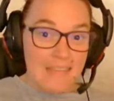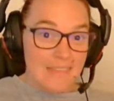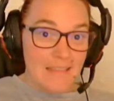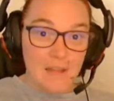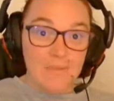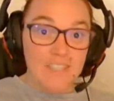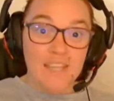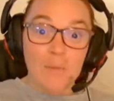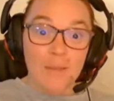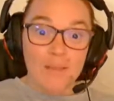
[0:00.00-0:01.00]
I'm just
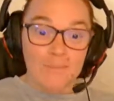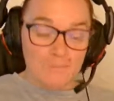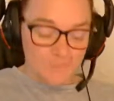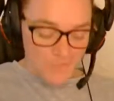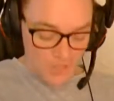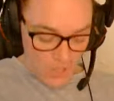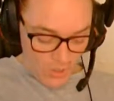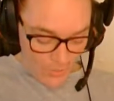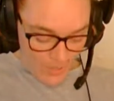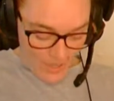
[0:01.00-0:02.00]
that way. So
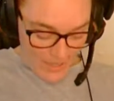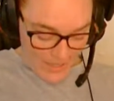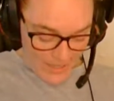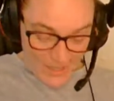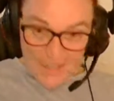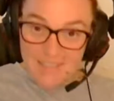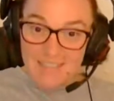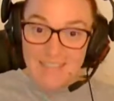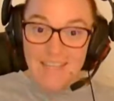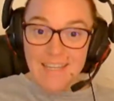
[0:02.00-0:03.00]
I got it
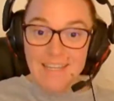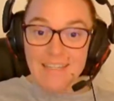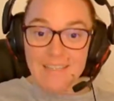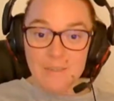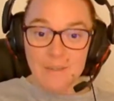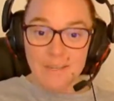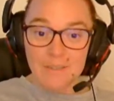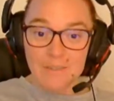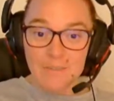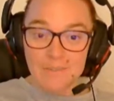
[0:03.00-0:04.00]
today in the
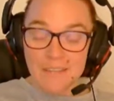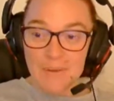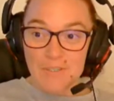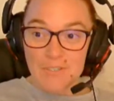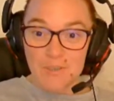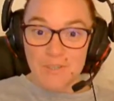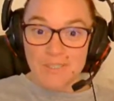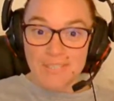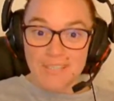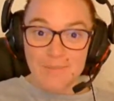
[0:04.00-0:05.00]
mail, and I was so
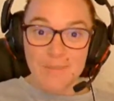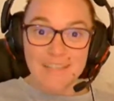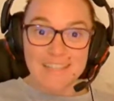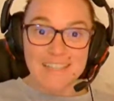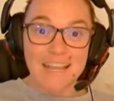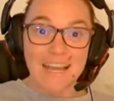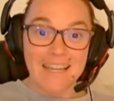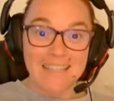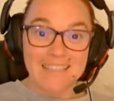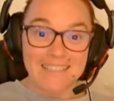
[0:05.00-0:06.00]
excited because I got
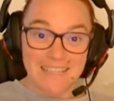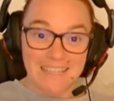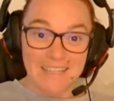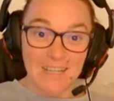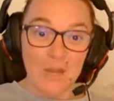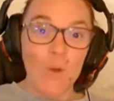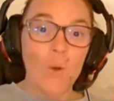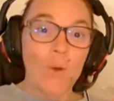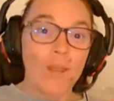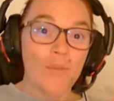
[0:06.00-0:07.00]
it today
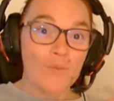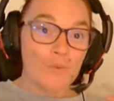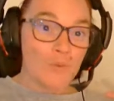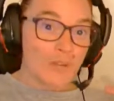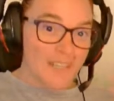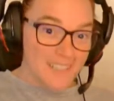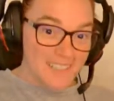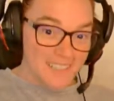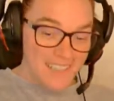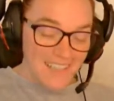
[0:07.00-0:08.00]
and I'm reading
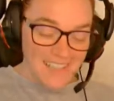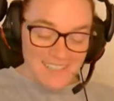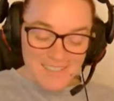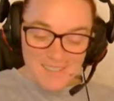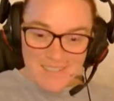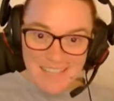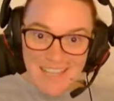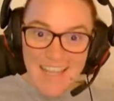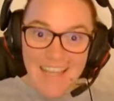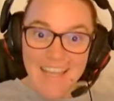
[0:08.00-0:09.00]
today. So I was
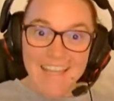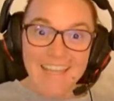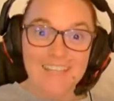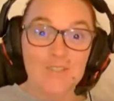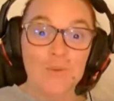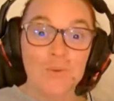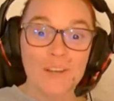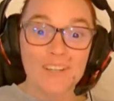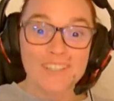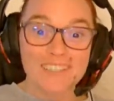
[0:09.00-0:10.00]
like, I get to
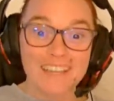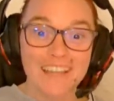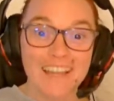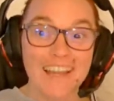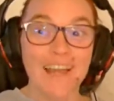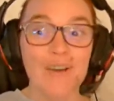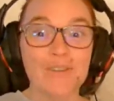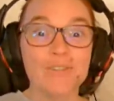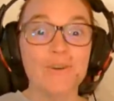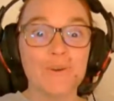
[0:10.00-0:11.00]
wear it today, and I
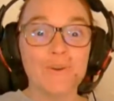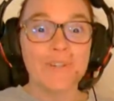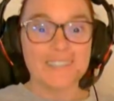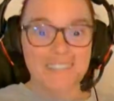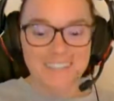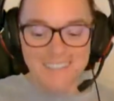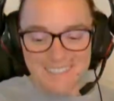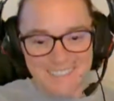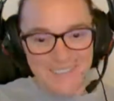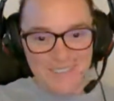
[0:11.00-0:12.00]
was so excited.
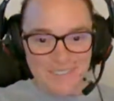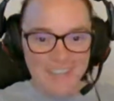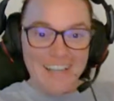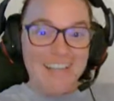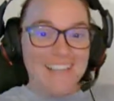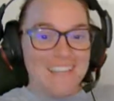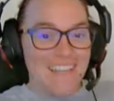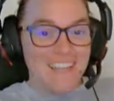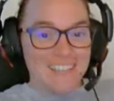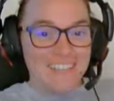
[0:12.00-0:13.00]
So
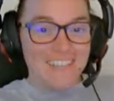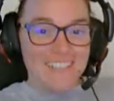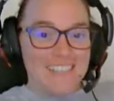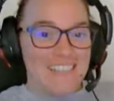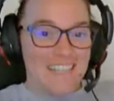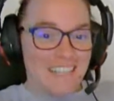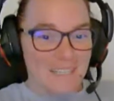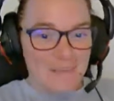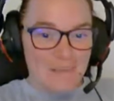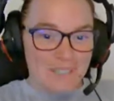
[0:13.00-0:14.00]
take a look, it's in
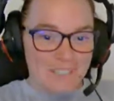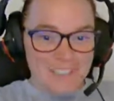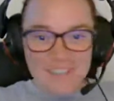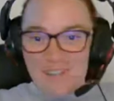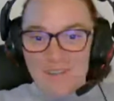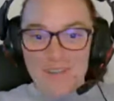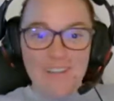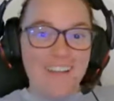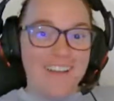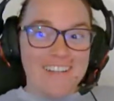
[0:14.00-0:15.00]
a book, so
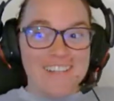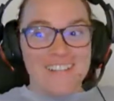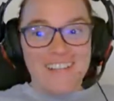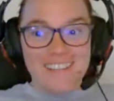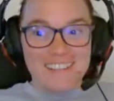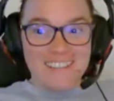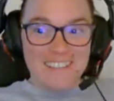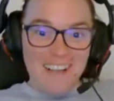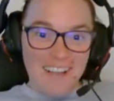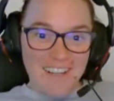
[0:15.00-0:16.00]
you gotta sing the
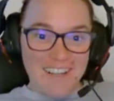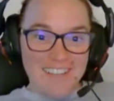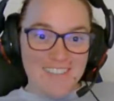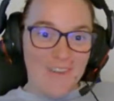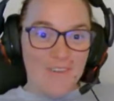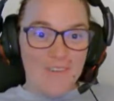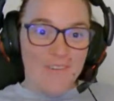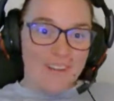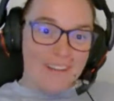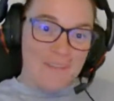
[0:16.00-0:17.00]
song.
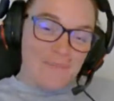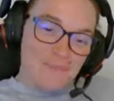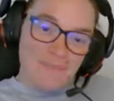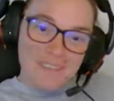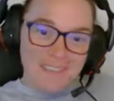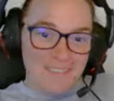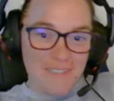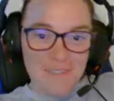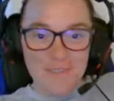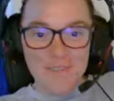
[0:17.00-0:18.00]
So if
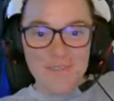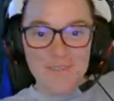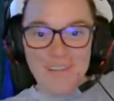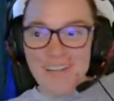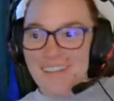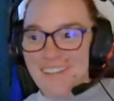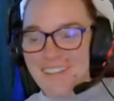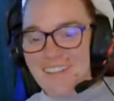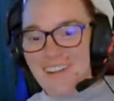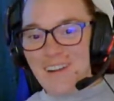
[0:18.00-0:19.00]
you
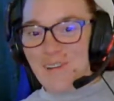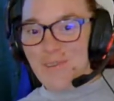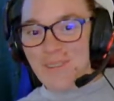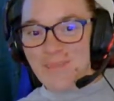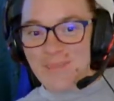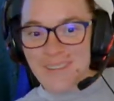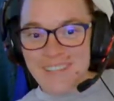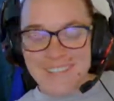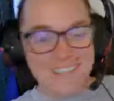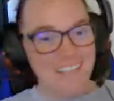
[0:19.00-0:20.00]
are with
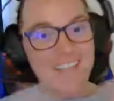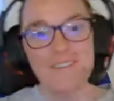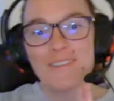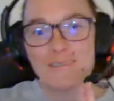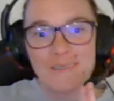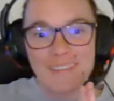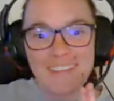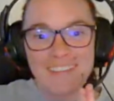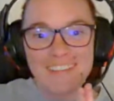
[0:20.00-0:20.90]
me, sing with me.